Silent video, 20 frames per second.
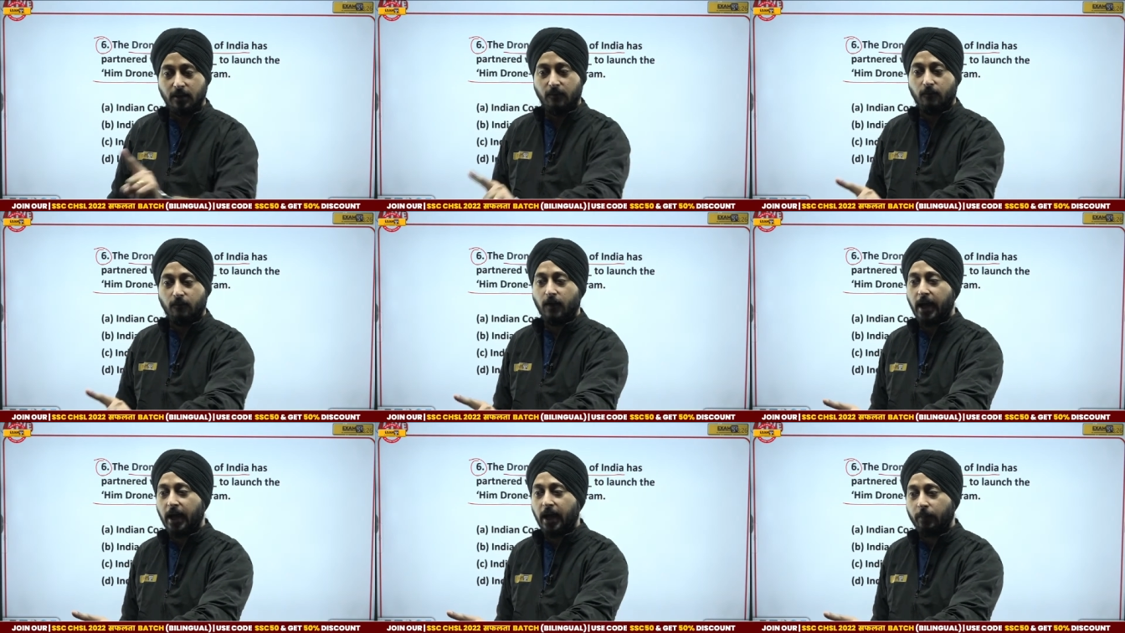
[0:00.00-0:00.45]

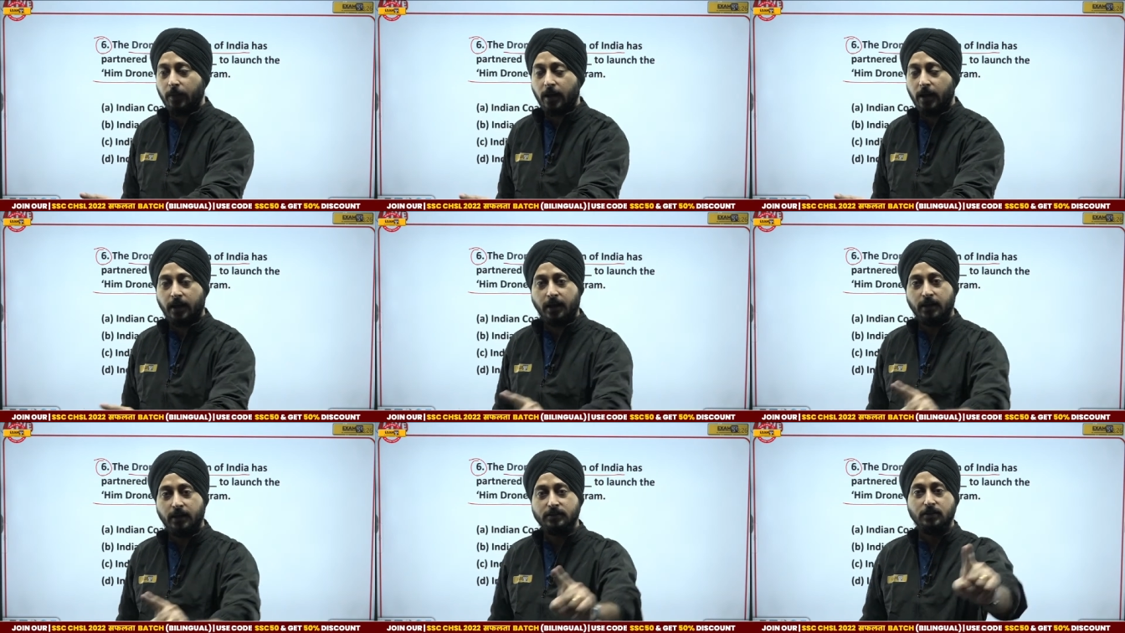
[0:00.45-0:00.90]
Flag
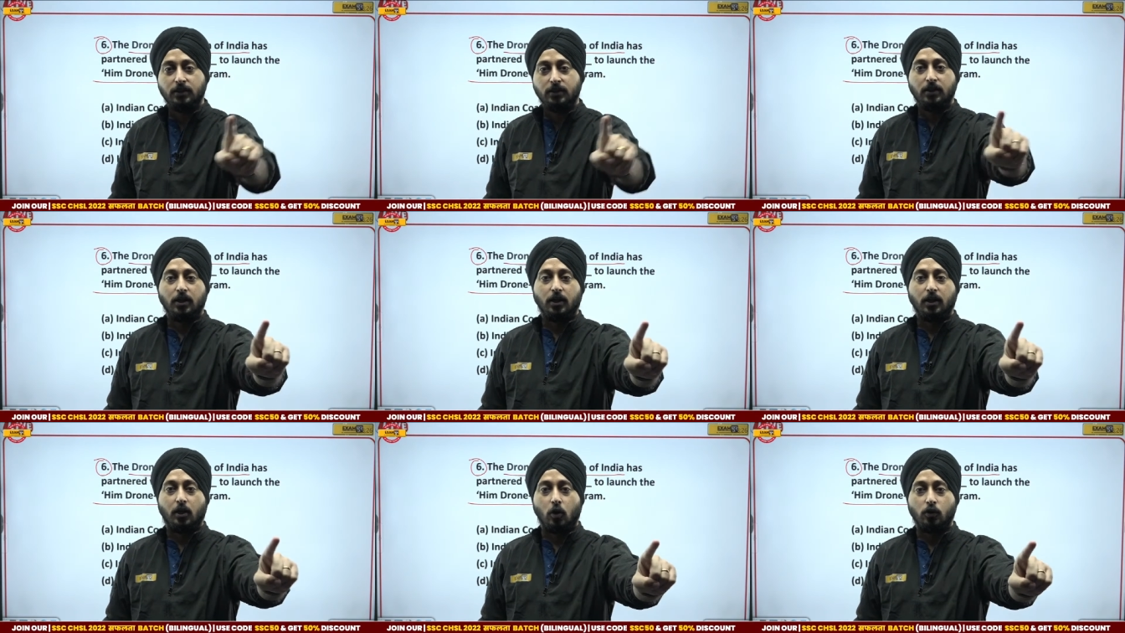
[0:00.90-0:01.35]
bearers,
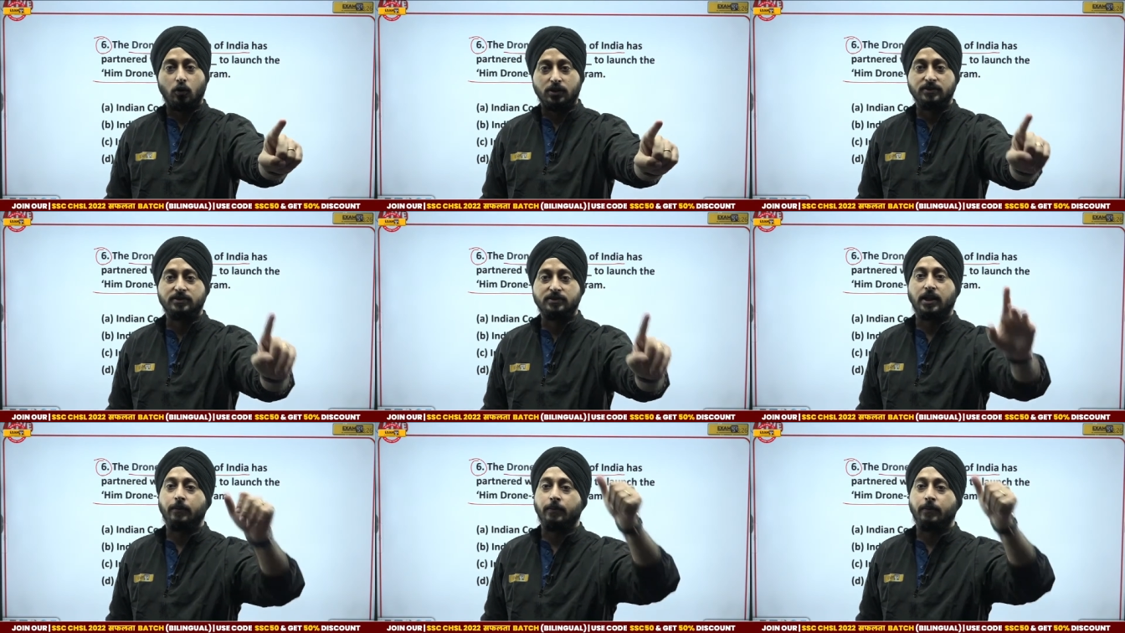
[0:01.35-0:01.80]

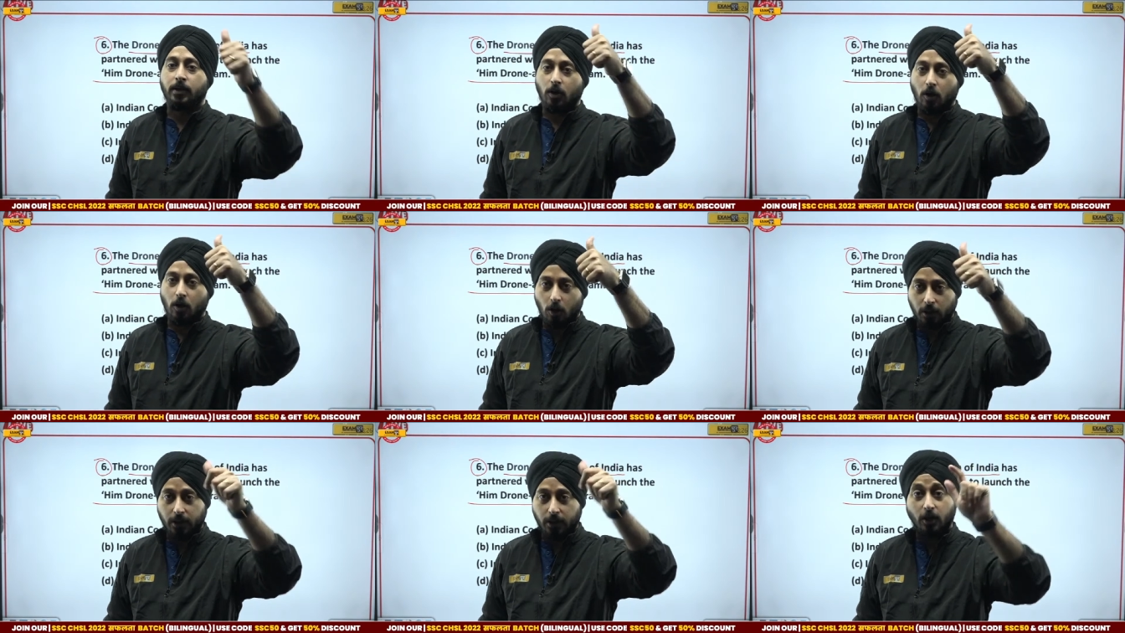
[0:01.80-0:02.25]
closing ceremony.
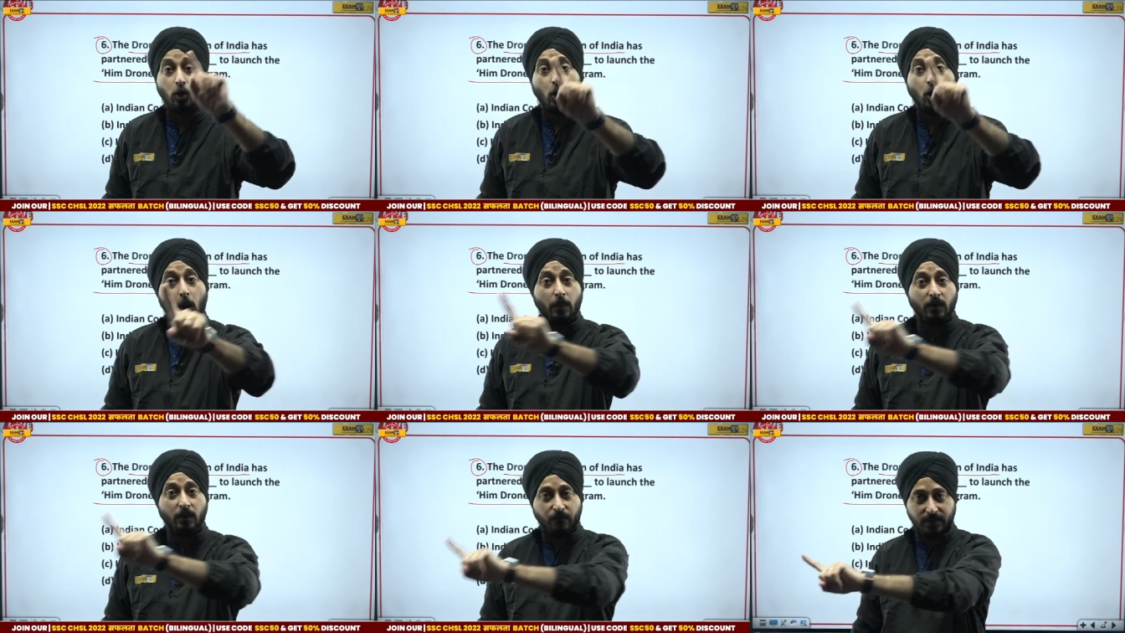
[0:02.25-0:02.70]
Okay,
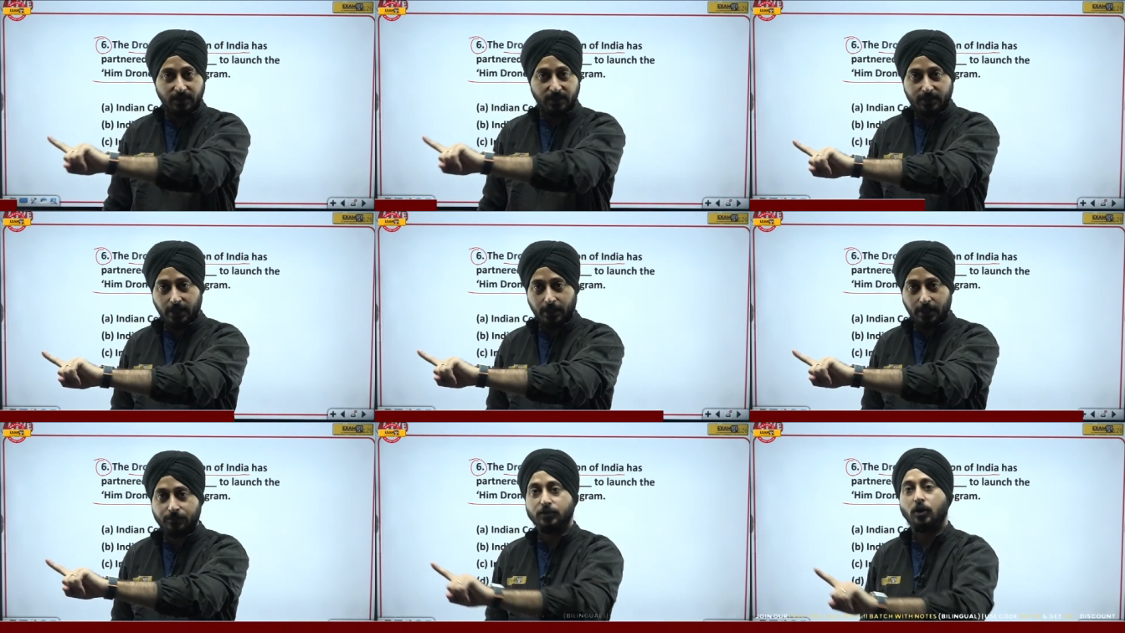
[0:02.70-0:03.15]
Commonwealth
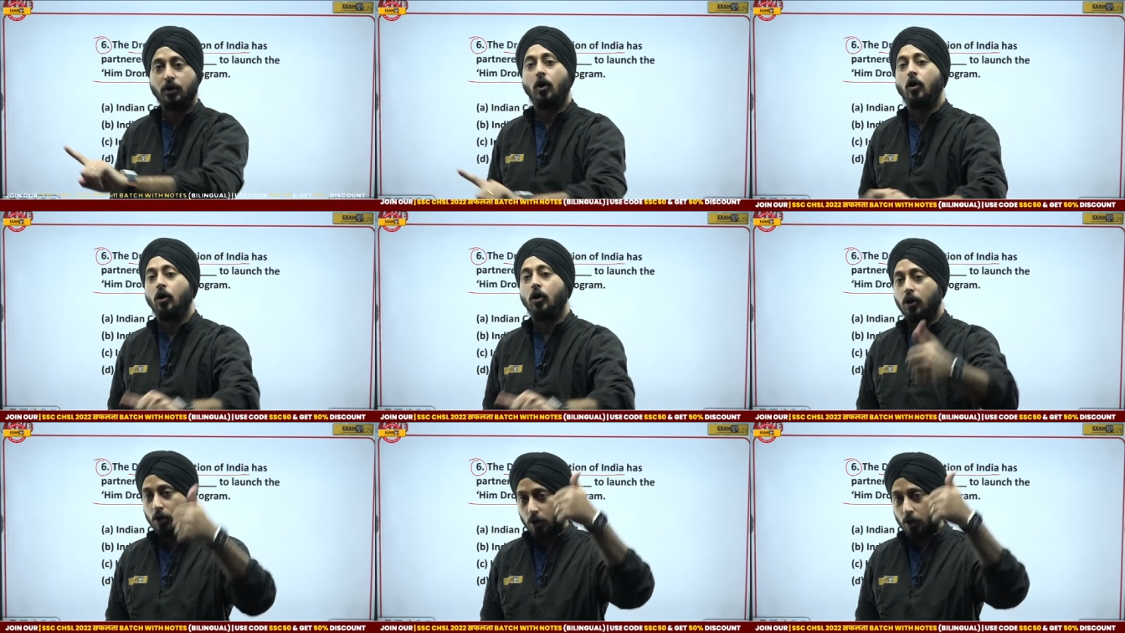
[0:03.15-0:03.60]
Games.
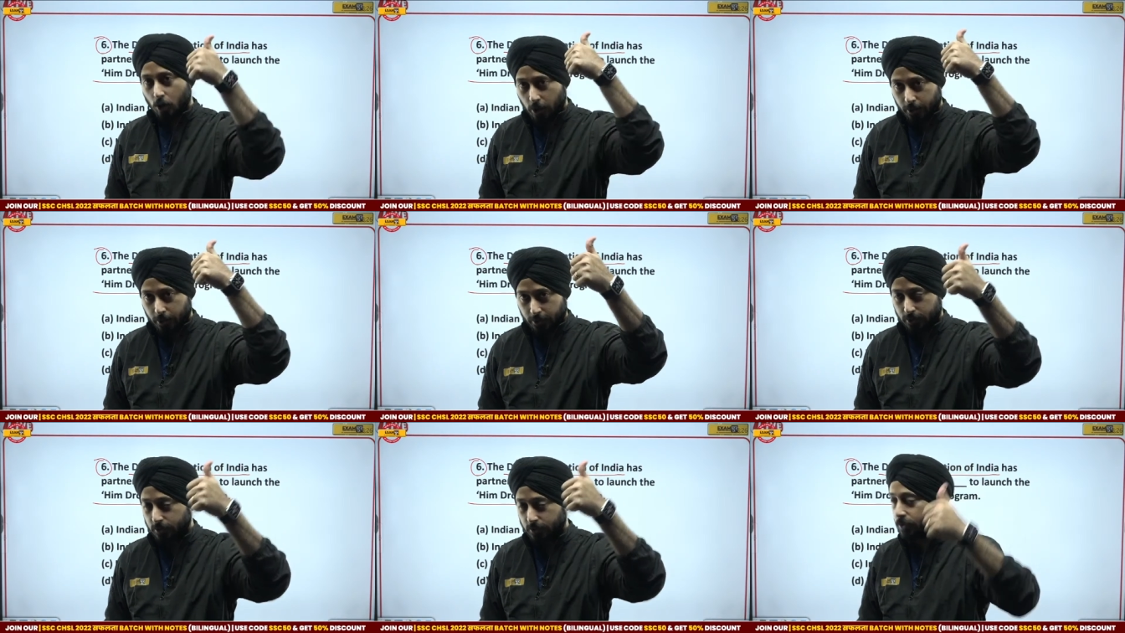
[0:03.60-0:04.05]

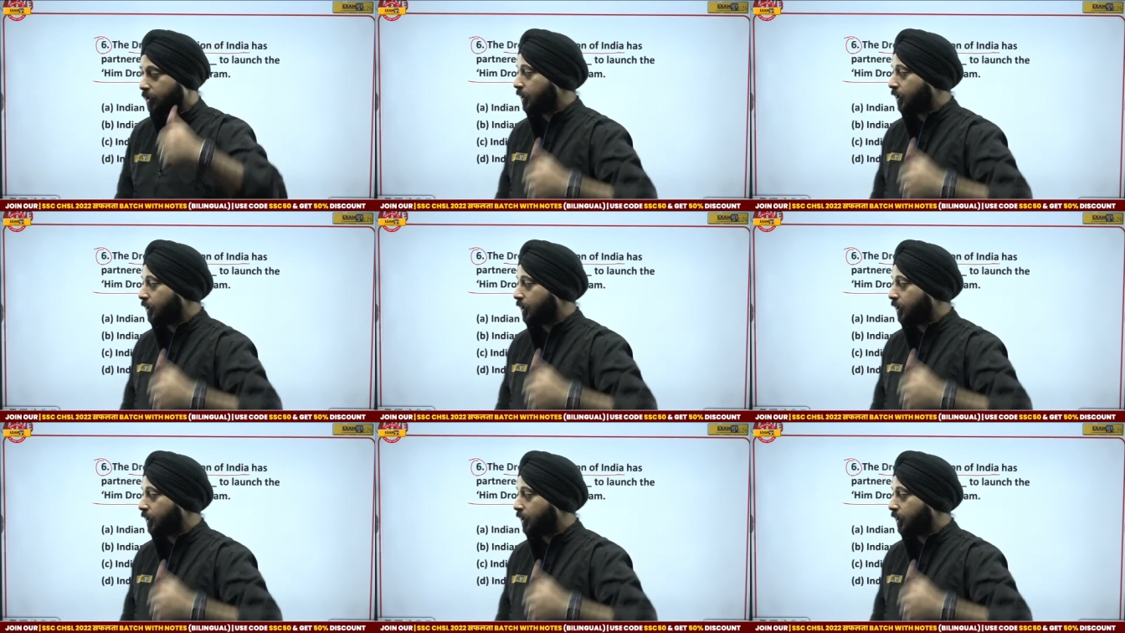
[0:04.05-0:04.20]
Got it.